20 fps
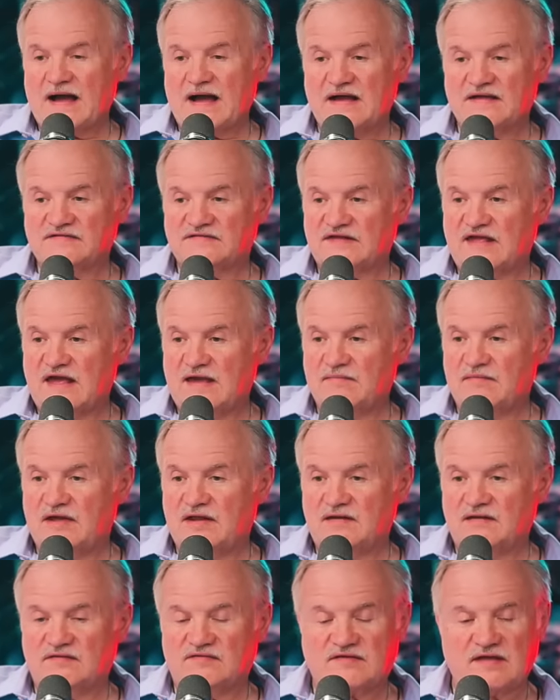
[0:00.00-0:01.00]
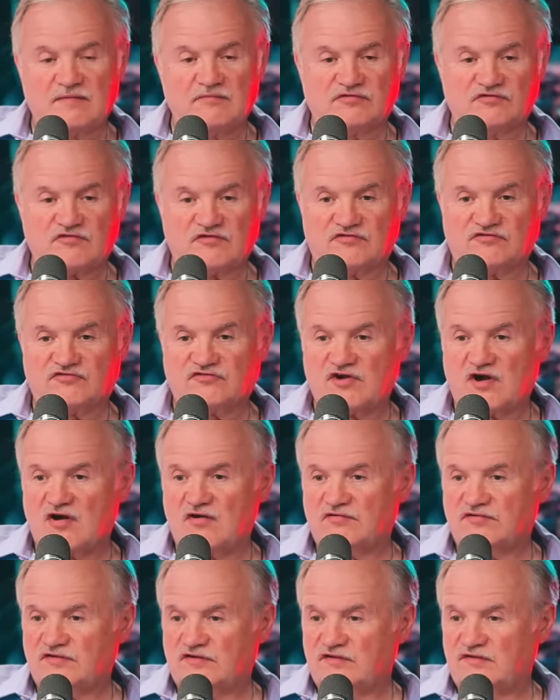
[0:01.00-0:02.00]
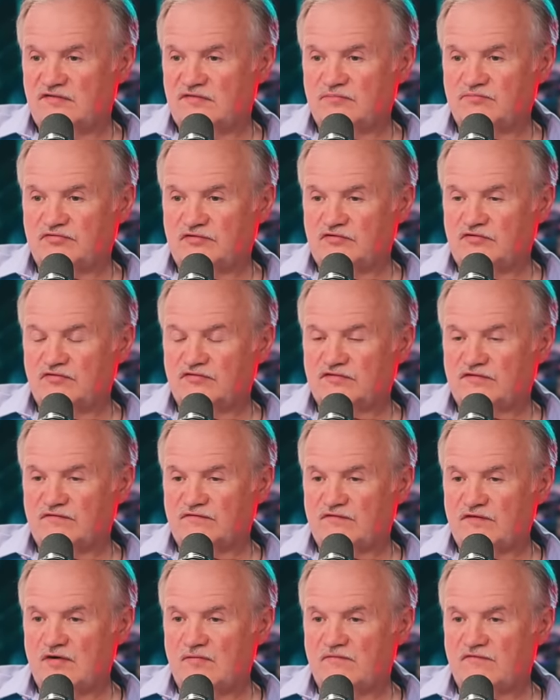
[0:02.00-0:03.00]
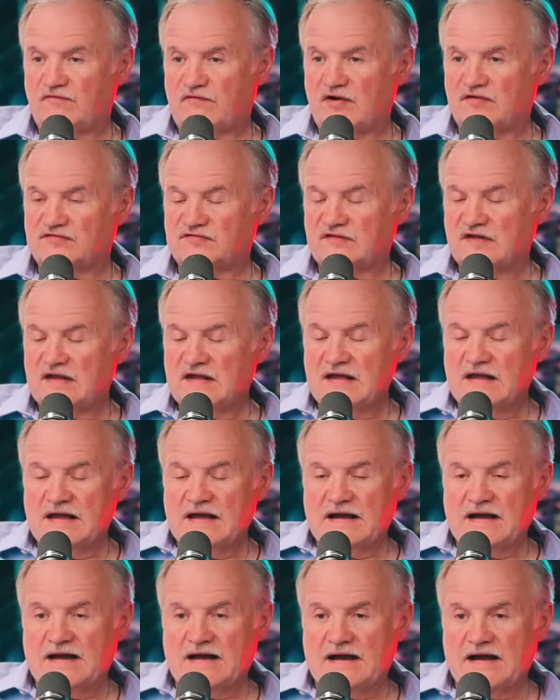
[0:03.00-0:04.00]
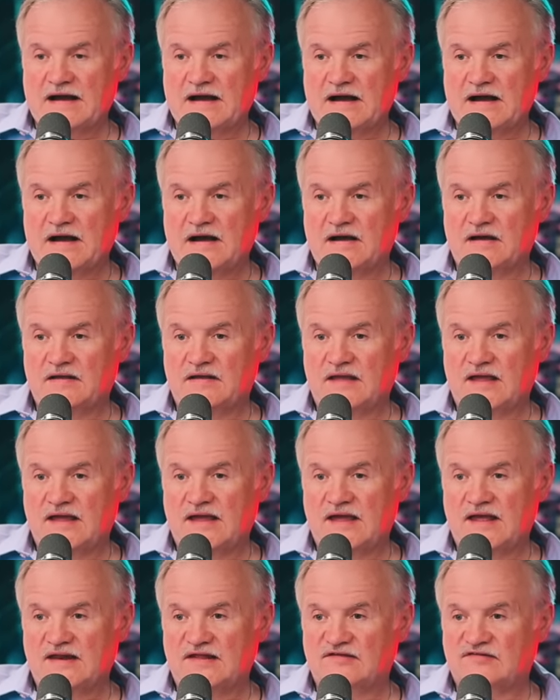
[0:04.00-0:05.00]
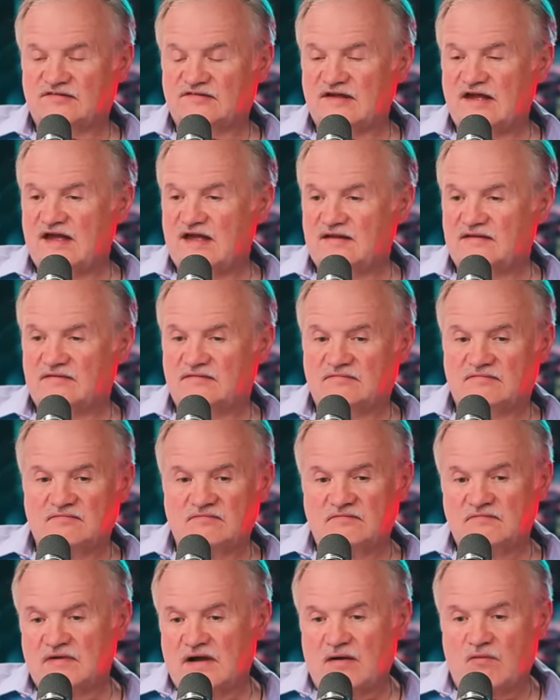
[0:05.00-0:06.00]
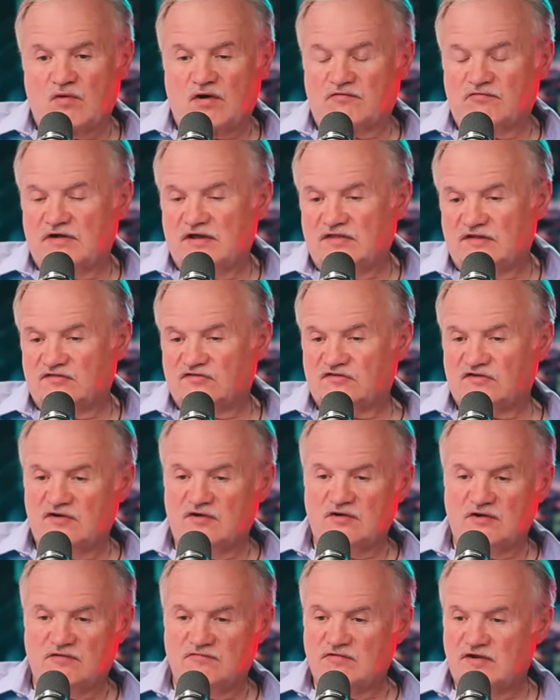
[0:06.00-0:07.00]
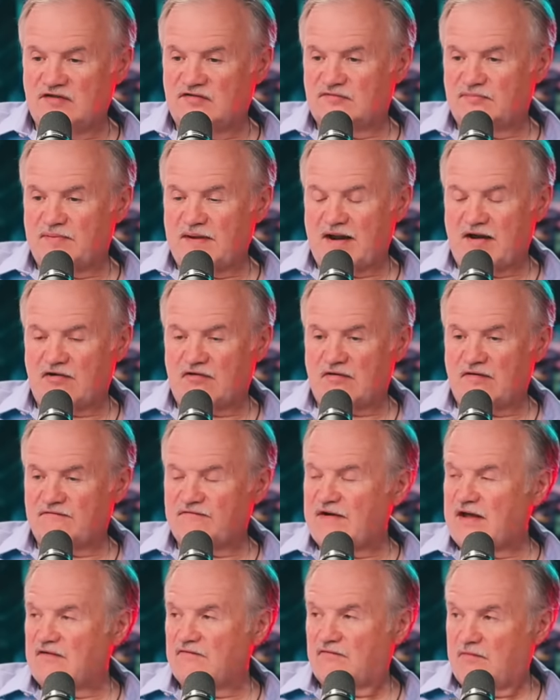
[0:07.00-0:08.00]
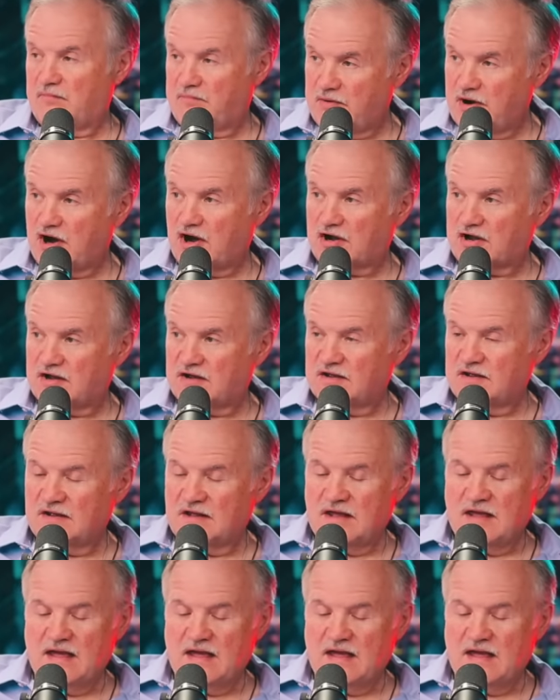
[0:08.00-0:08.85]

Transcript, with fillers: guys came in, and his name is Chris Jones. He produced a film for us, and he said, I want to read this to you. He reads a paragraph out of a book,